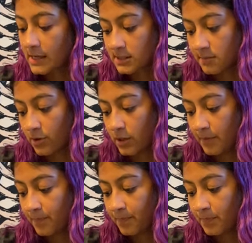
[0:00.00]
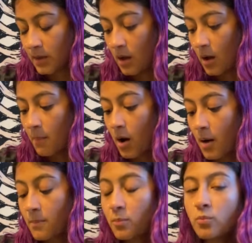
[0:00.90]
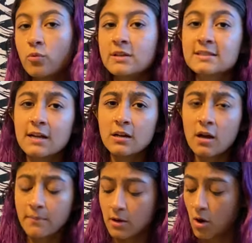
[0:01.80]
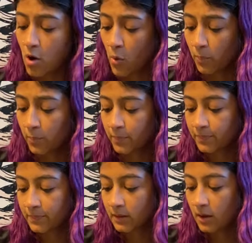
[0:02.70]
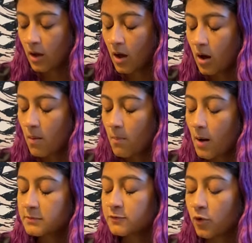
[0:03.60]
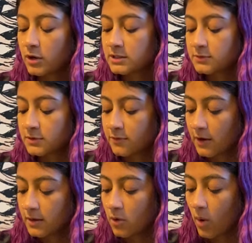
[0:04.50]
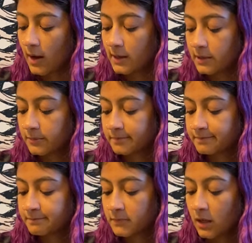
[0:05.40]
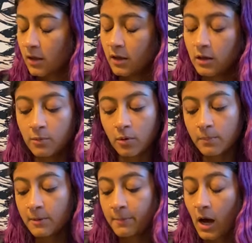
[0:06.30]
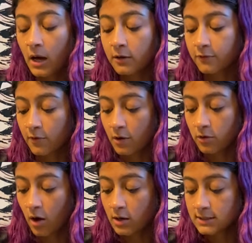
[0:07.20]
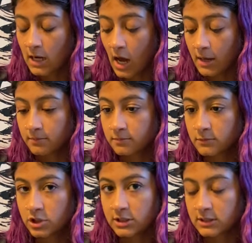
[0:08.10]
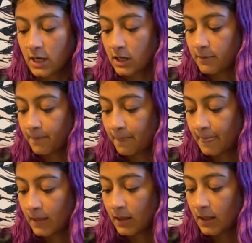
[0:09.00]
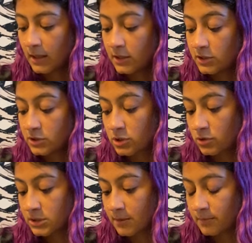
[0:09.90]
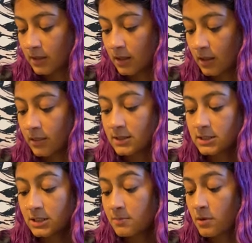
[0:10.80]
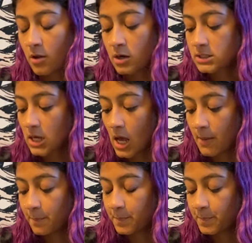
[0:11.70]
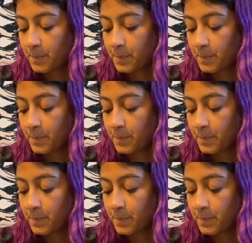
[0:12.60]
asked Millie. "Mom, when's Dad coming home?" Mom's voice was very quiet. "He won't be back for a long time," she said. "He stole something that didn't belong to him.